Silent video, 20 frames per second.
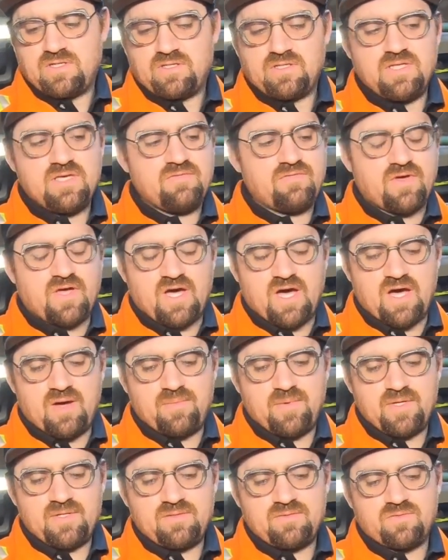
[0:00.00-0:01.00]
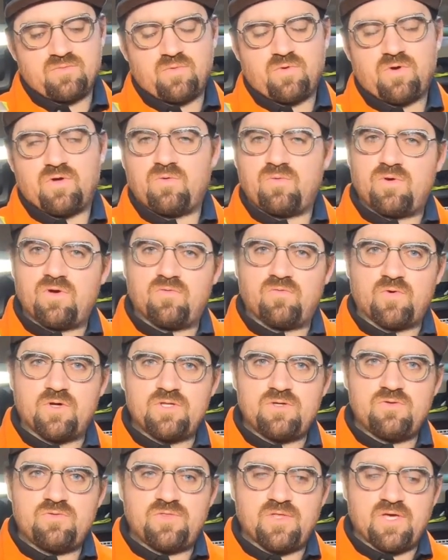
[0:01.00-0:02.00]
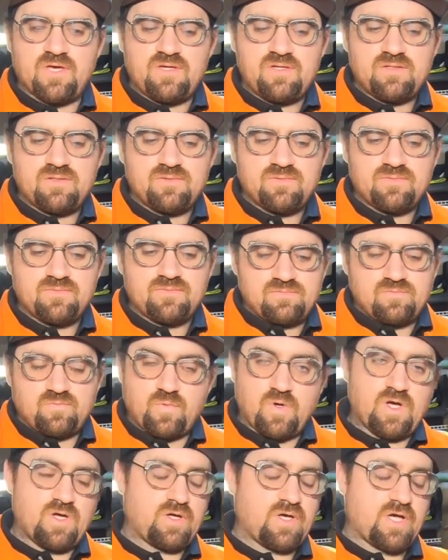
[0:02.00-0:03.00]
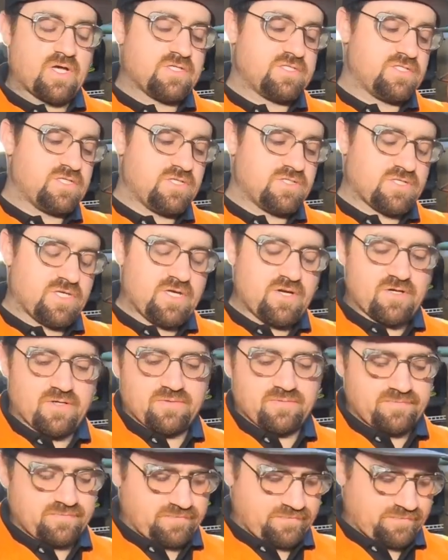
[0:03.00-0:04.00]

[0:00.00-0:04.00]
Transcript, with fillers: Leave a comment of what you think. Well, I'll see you later.